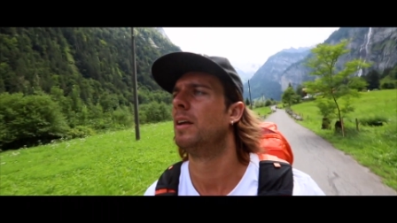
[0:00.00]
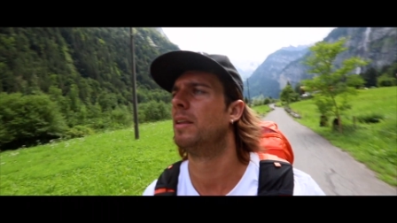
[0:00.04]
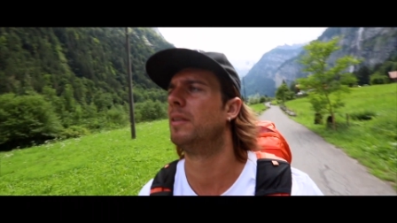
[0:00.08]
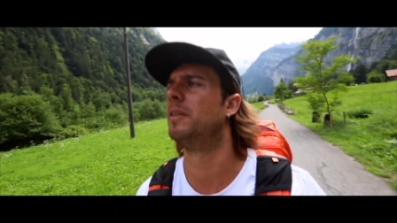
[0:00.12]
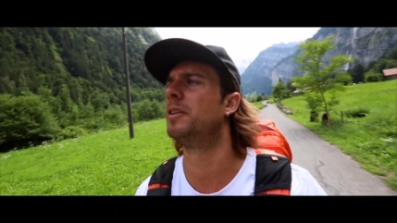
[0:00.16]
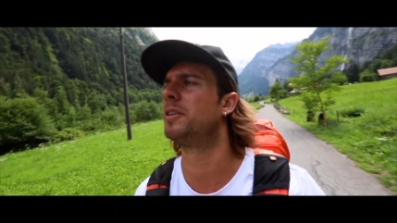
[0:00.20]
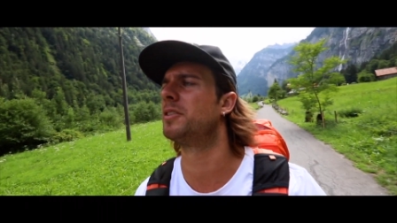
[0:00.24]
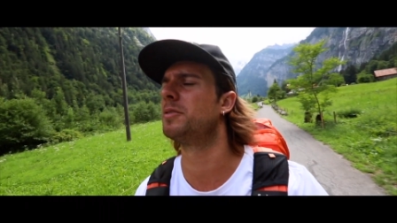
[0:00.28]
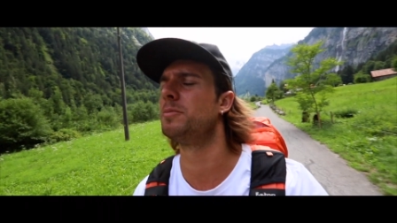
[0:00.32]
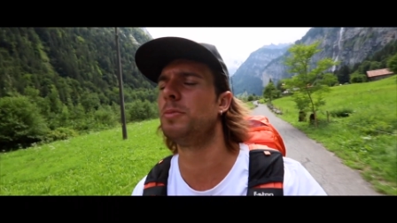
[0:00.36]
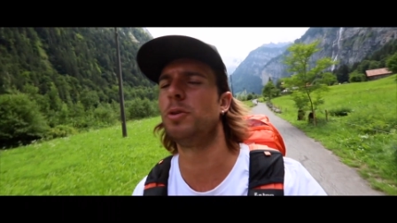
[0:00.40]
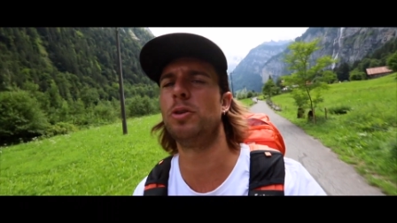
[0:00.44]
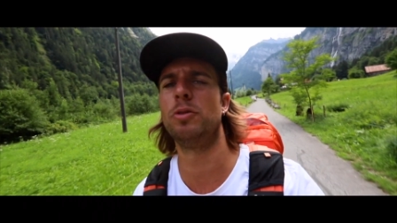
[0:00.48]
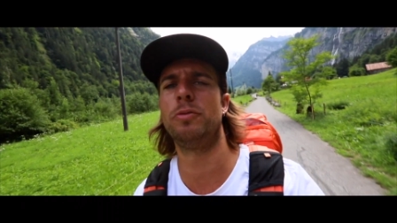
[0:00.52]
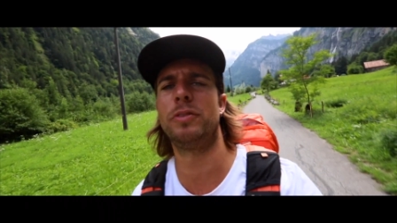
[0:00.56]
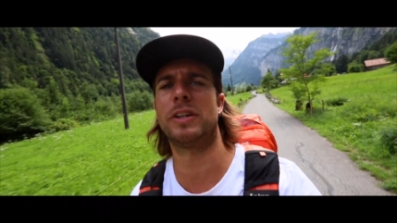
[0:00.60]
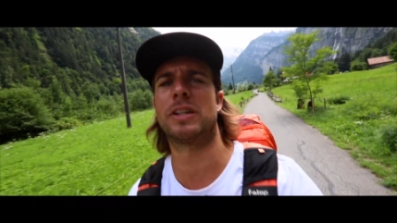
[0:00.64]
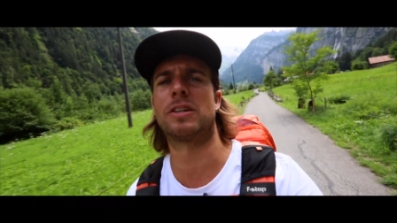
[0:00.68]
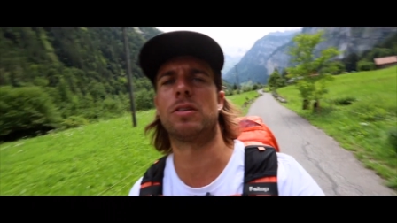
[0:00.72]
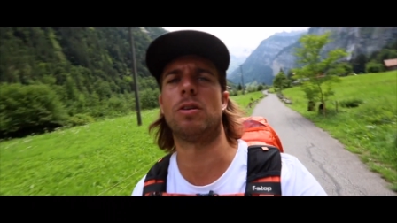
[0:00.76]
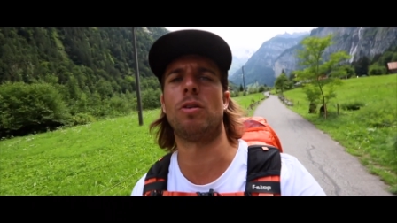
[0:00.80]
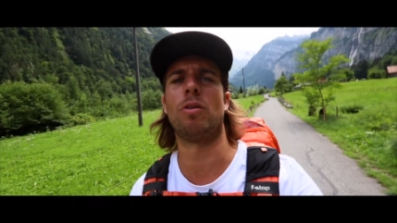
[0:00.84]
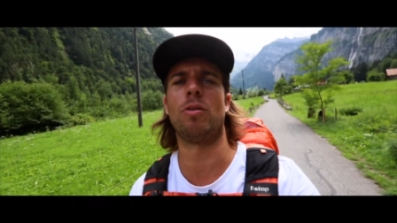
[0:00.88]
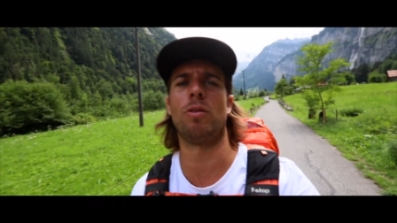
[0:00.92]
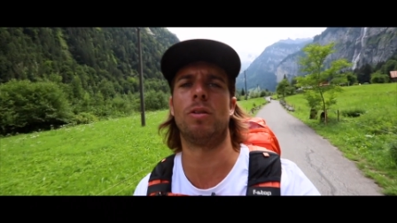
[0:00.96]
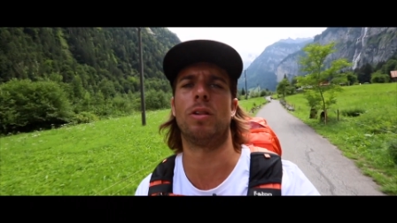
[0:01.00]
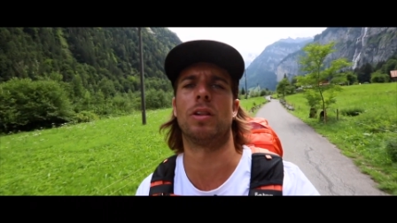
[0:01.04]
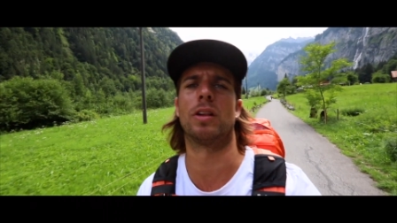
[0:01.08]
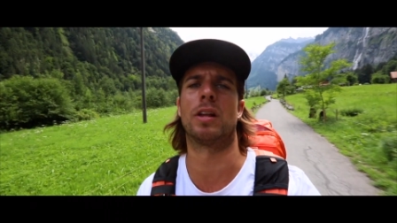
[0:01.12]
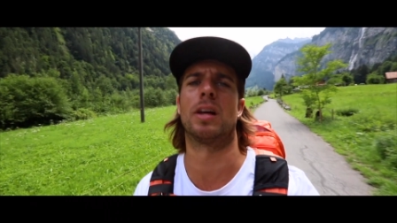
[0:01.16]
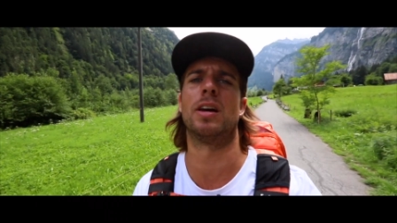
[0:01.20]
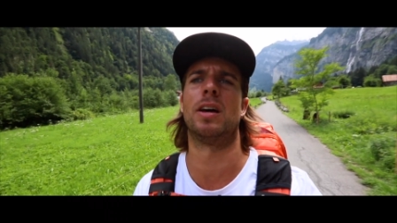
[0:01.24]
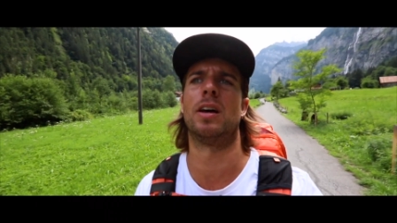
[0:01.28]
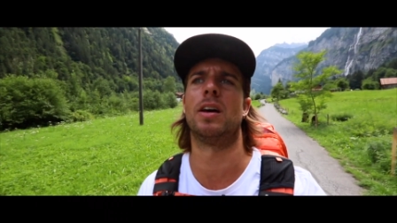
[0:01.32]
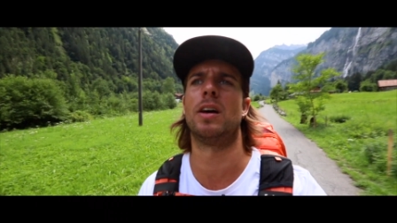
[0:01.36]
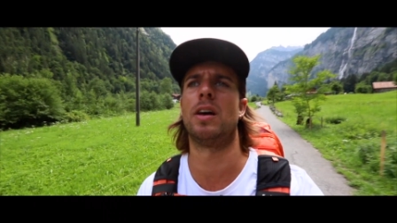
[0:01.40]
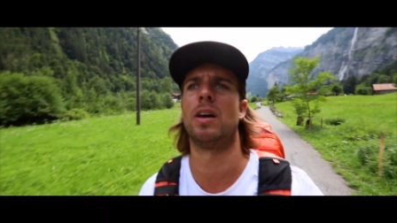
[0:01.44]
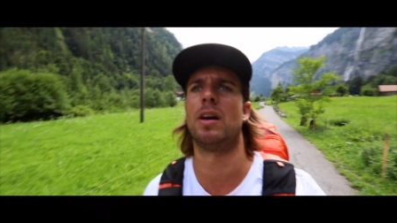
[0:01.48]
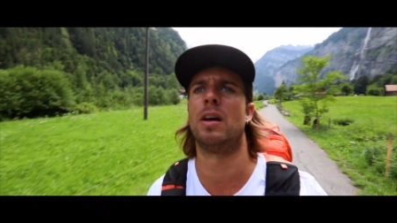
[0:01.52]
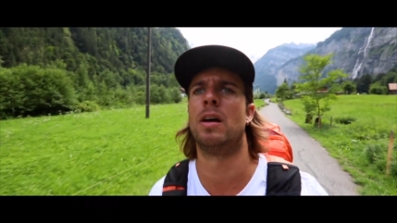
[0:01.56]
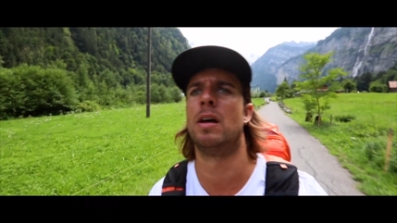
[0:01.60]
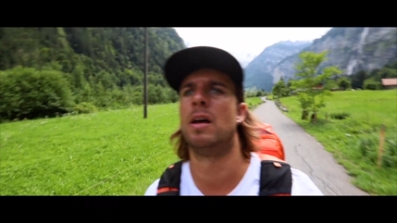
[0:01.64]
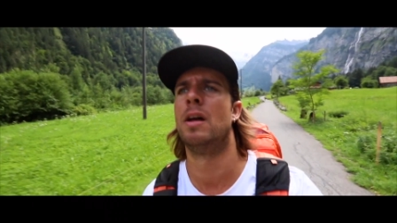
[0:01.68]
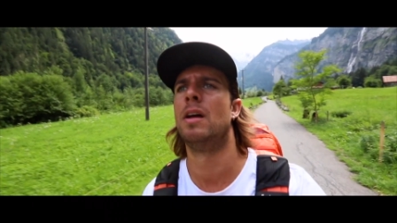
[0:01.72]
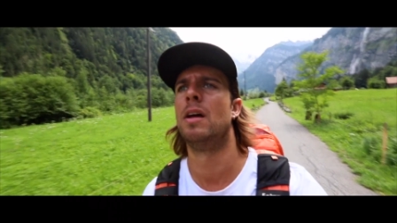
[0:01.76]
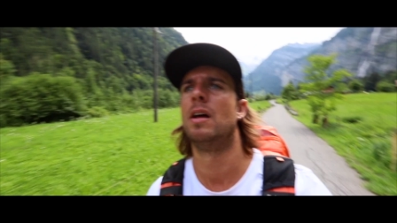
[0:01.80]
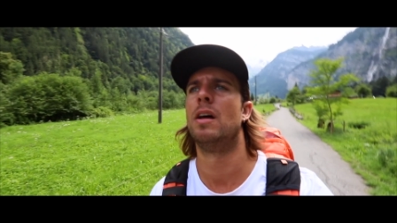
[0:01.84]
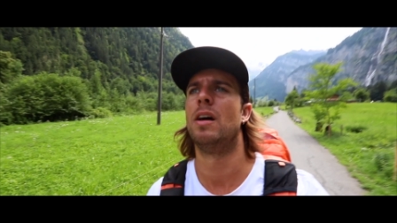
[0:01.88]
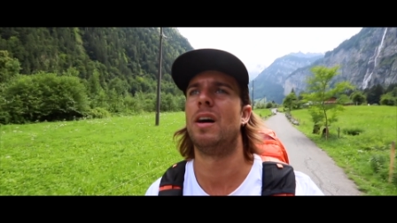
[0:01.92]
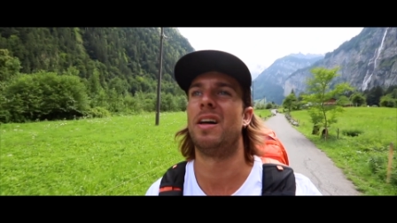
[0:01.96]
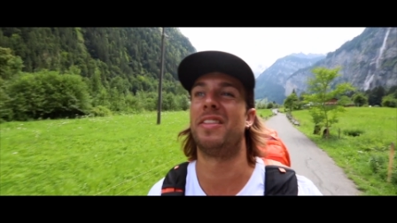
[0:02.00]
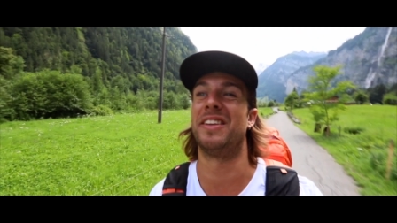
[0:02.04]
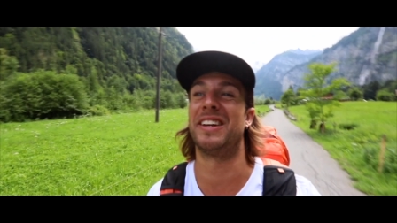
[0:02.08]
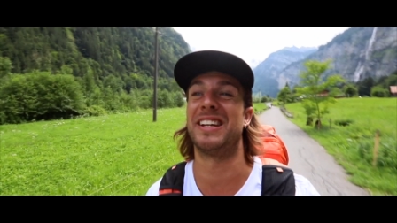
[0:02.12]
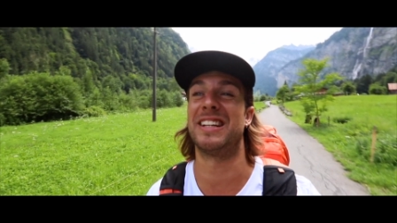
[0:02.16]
There's a movie called, I